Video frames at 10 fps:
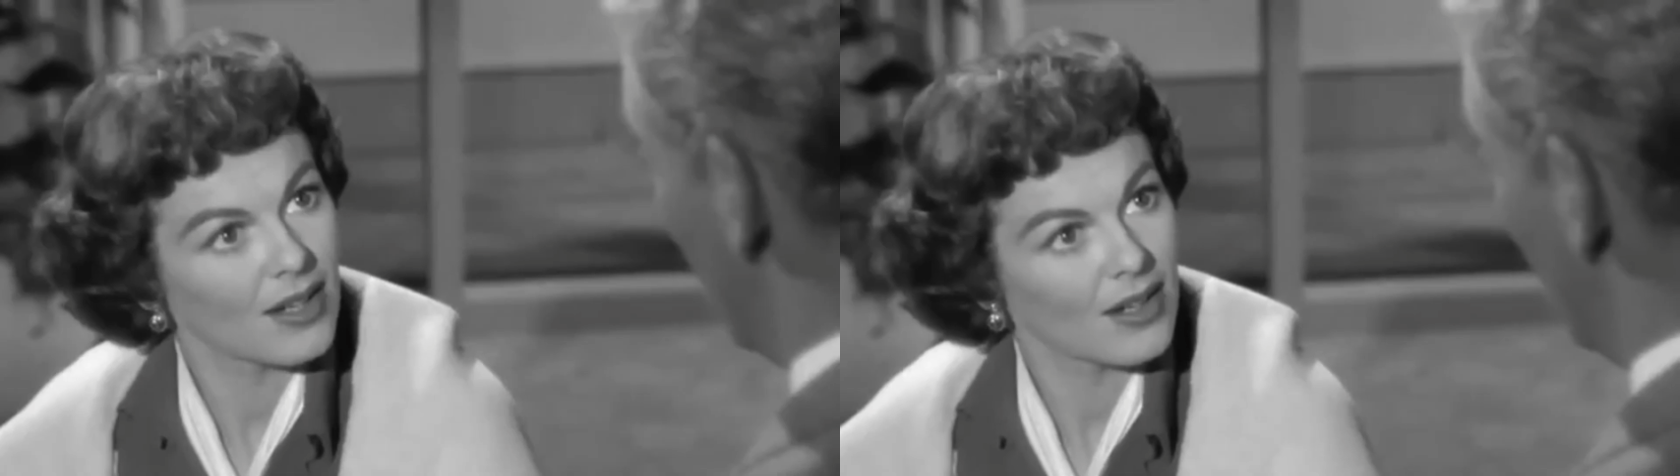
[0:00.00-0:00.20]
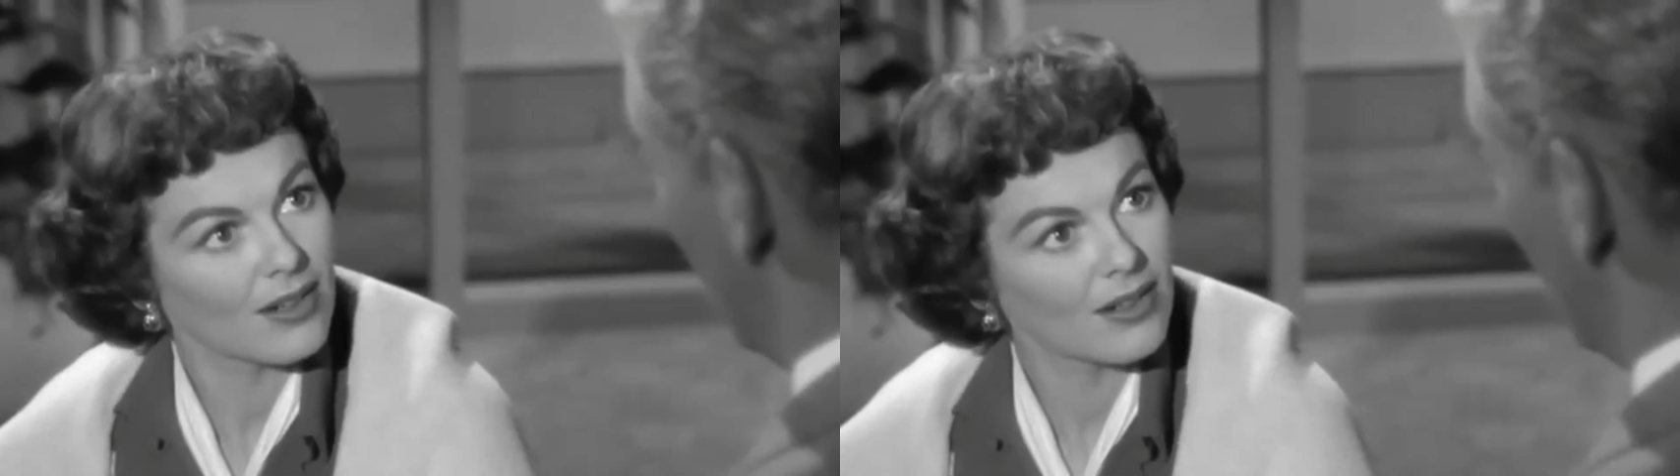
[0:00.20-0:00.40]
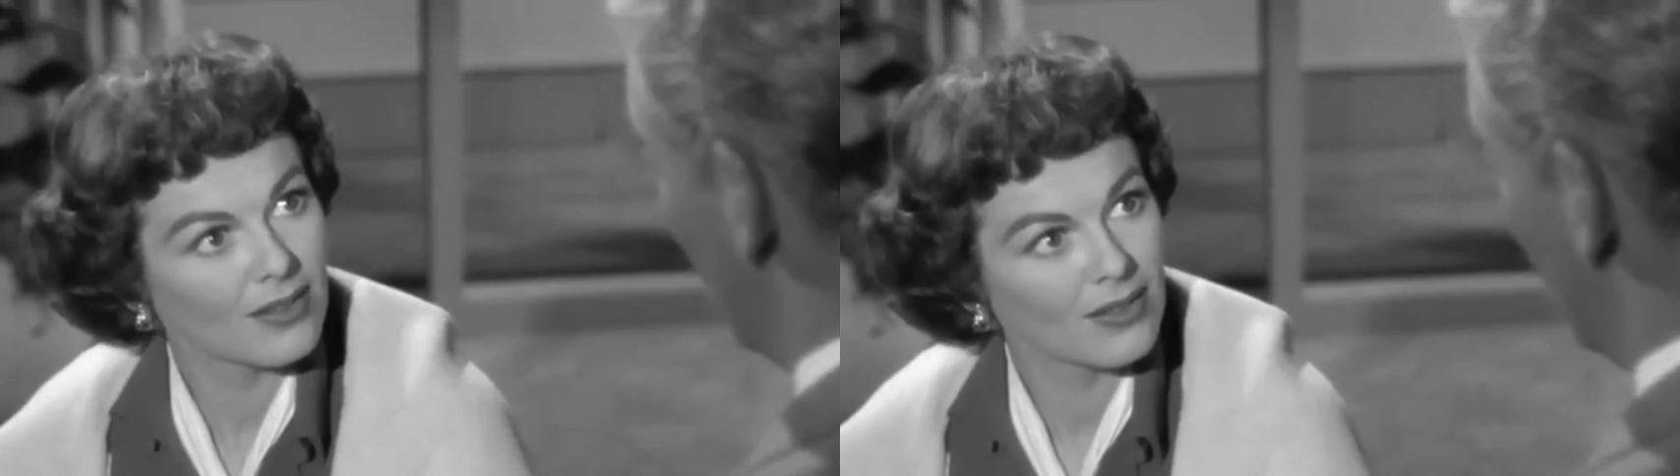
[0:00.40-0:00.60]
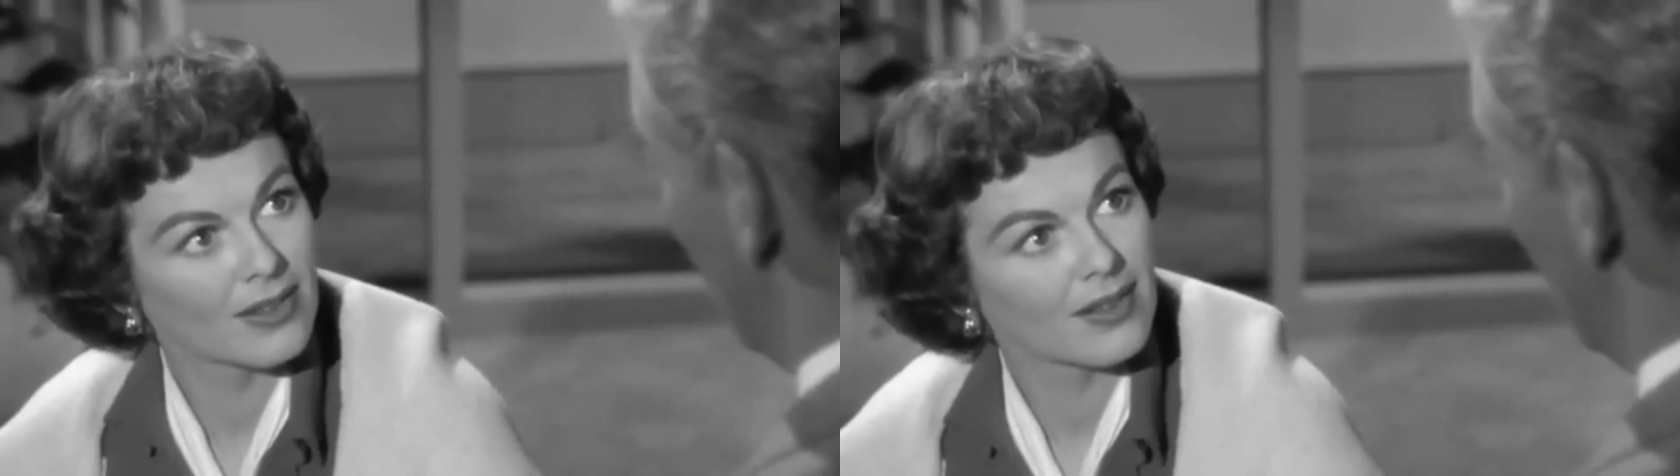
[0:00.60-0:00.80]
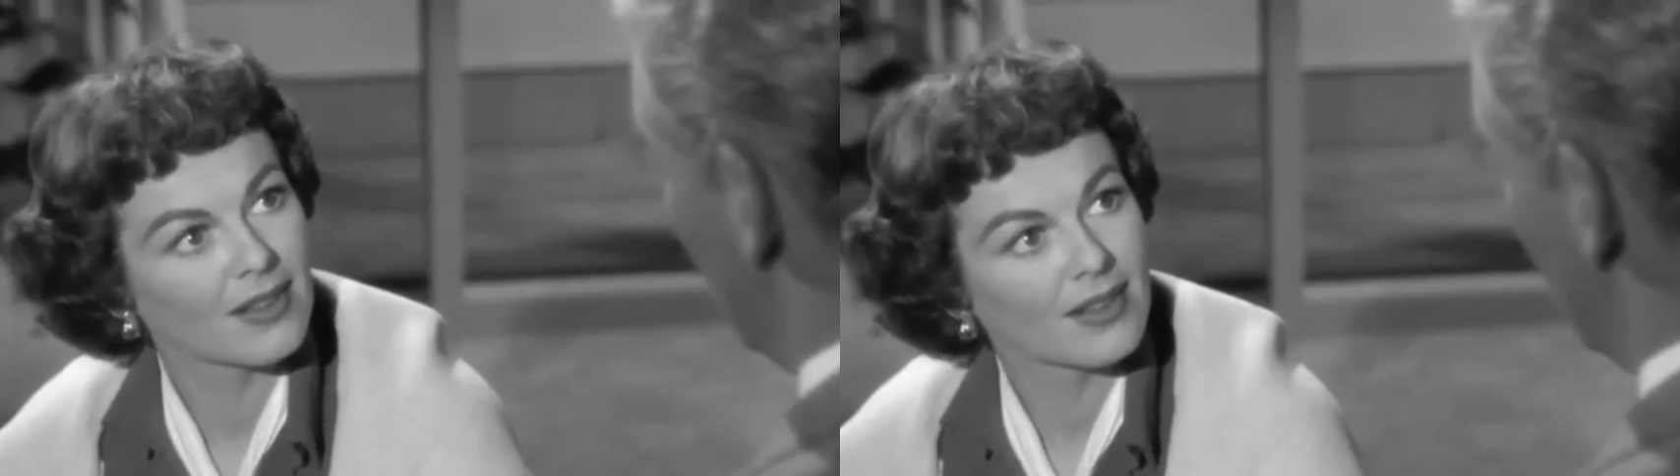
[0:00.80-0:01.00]
love for her
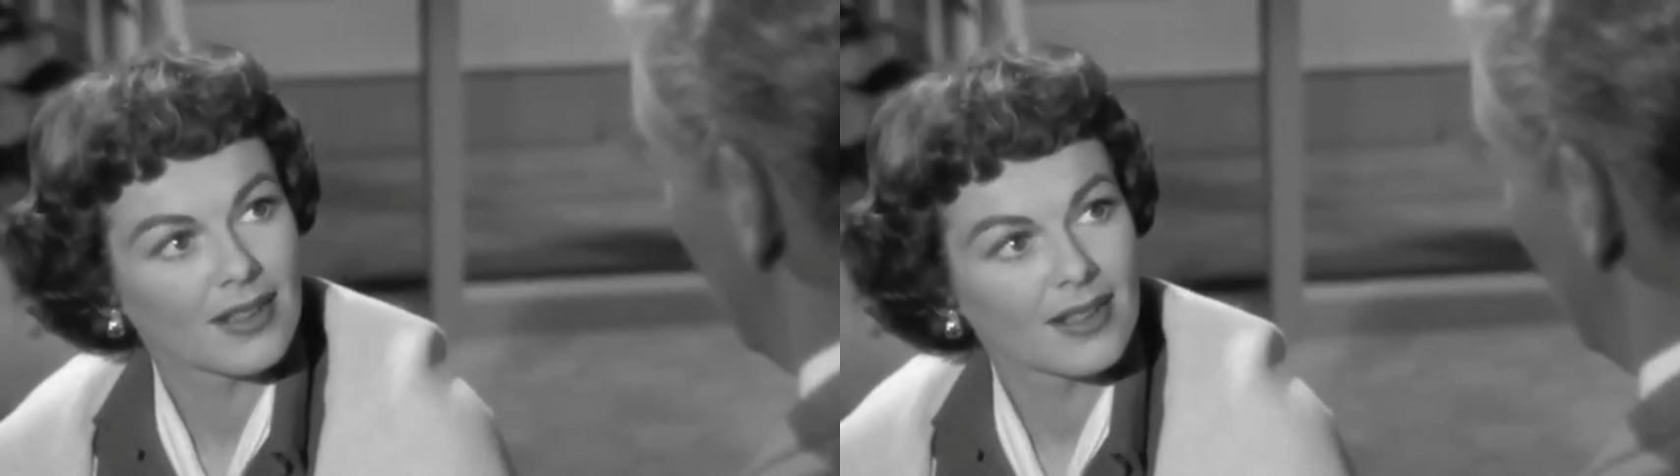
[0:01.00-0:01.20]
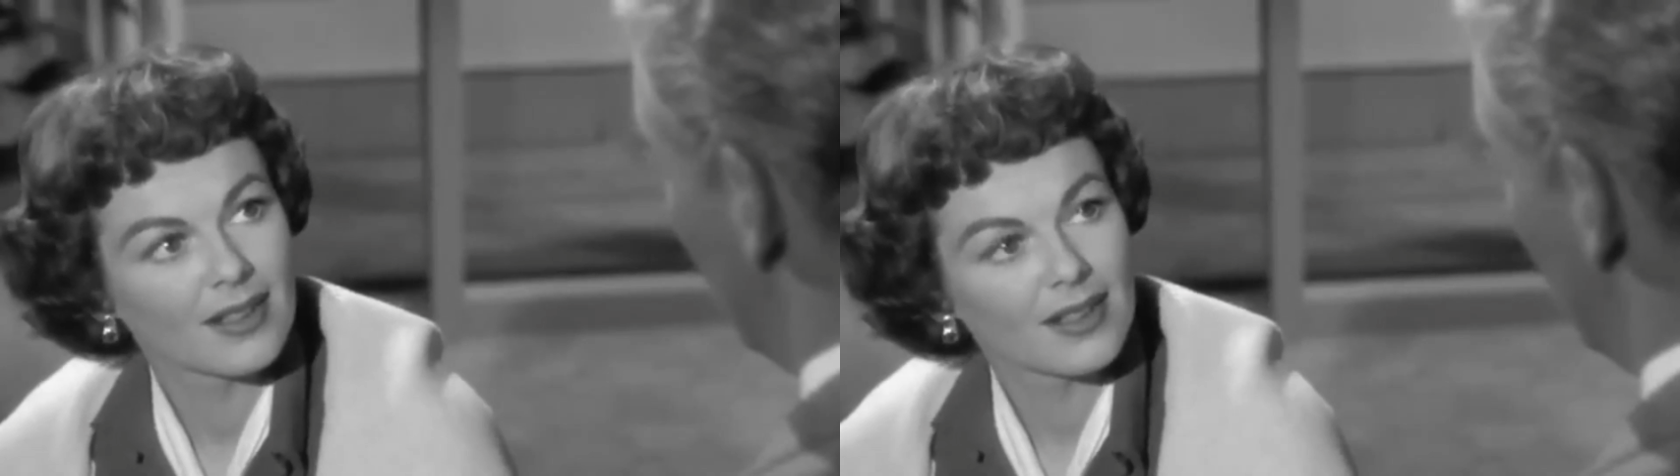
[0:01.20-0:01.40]
craft.